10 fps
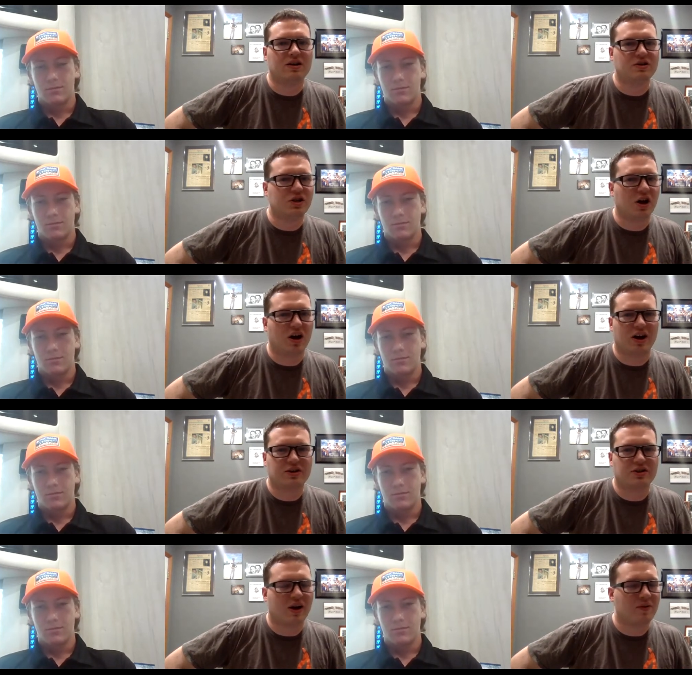Speaker 1: do you,
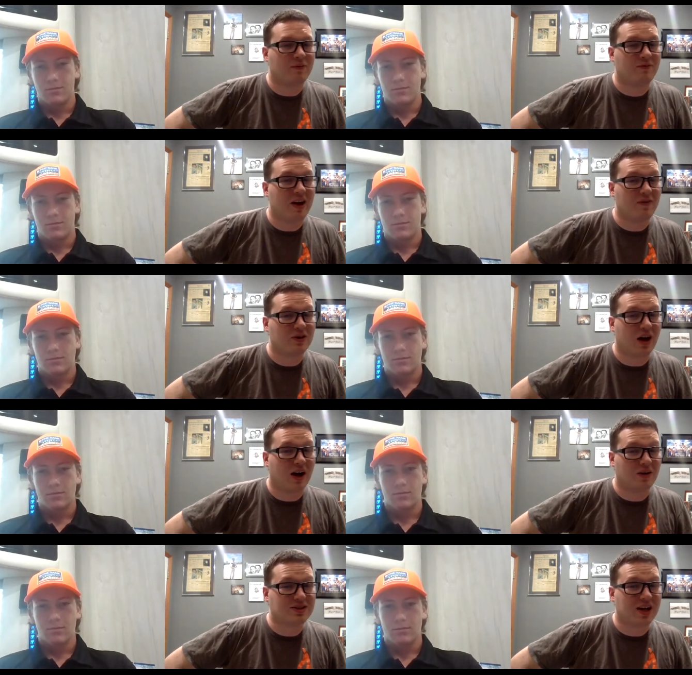do you have a favorite
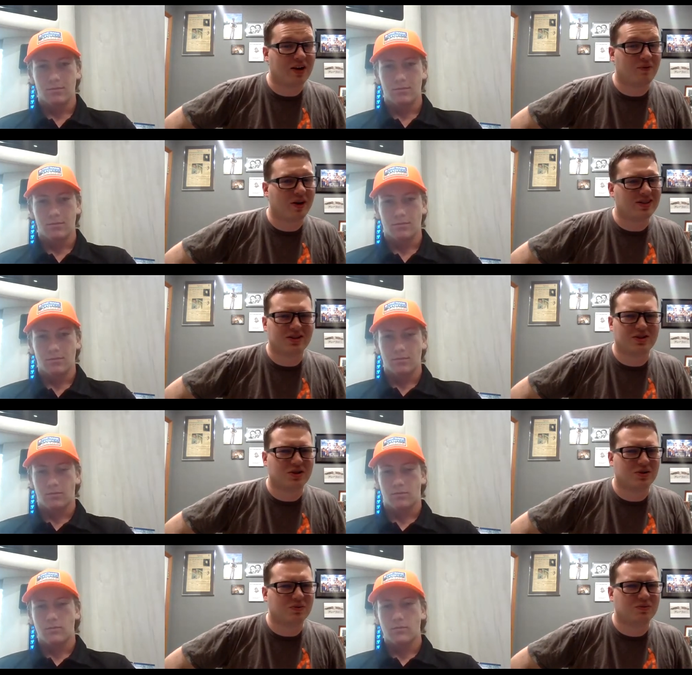outside of racing?
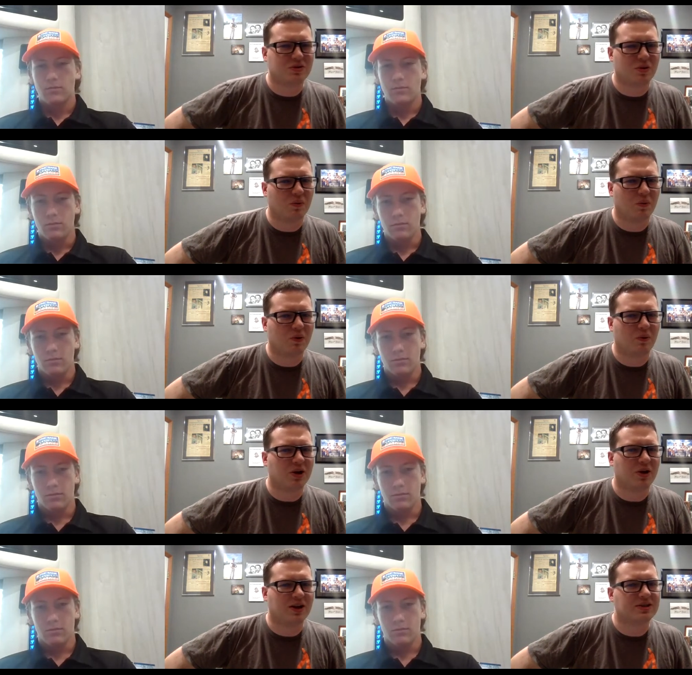Do you what, what
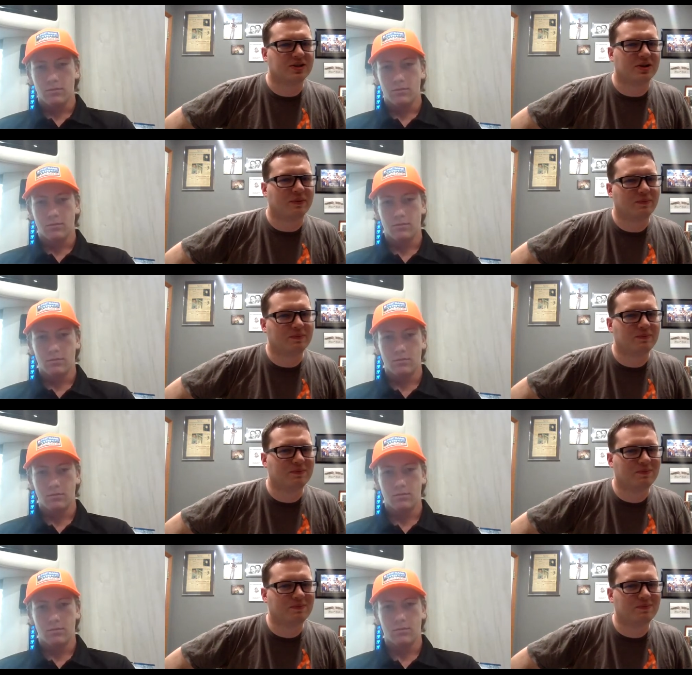do you like to do?
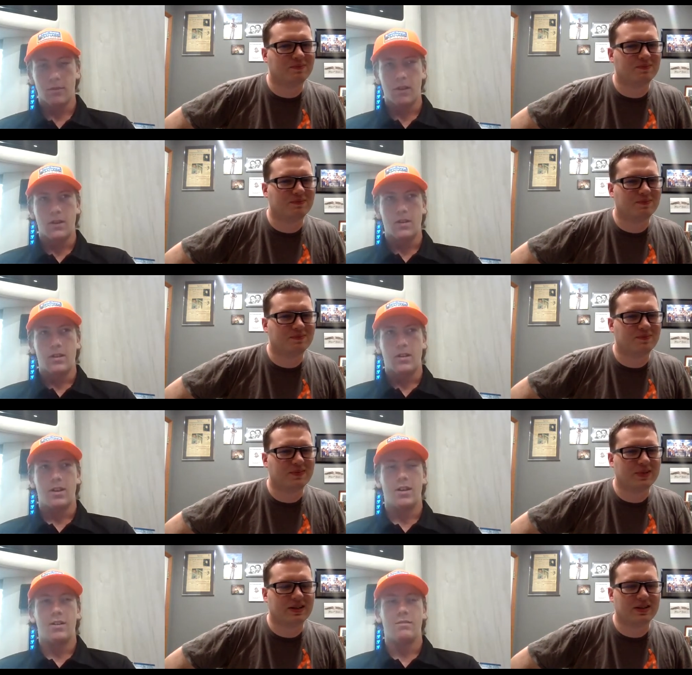
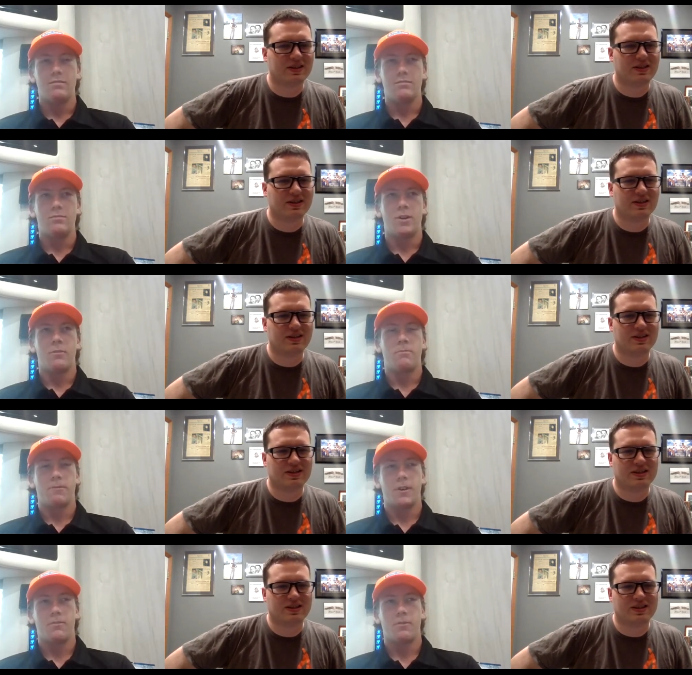
Speaker 2: Uh, my
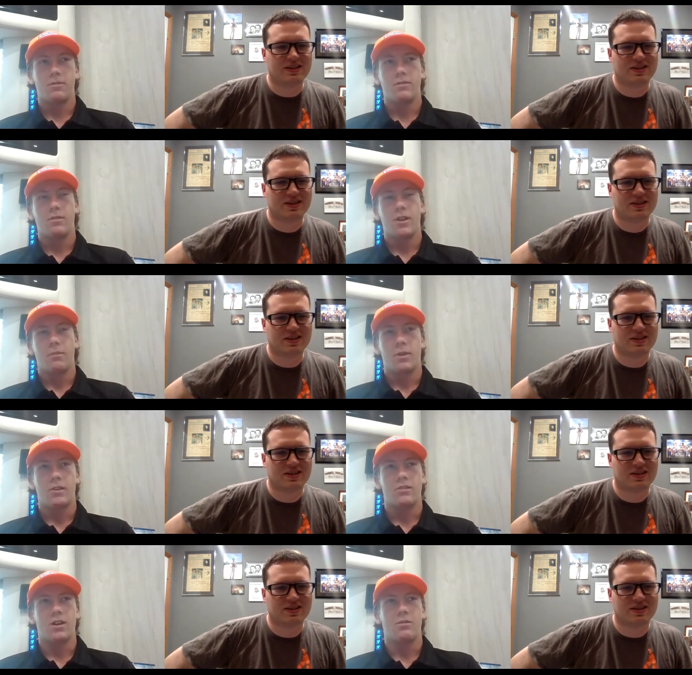favorite like
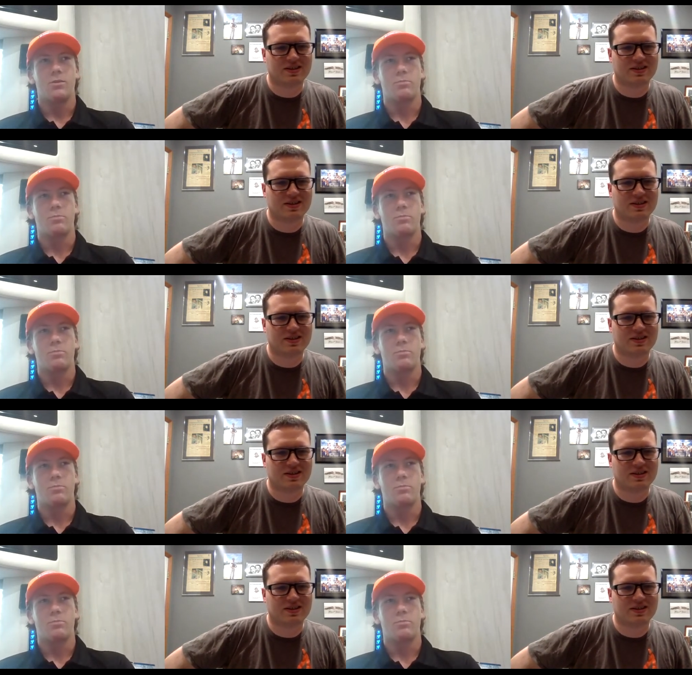pastime is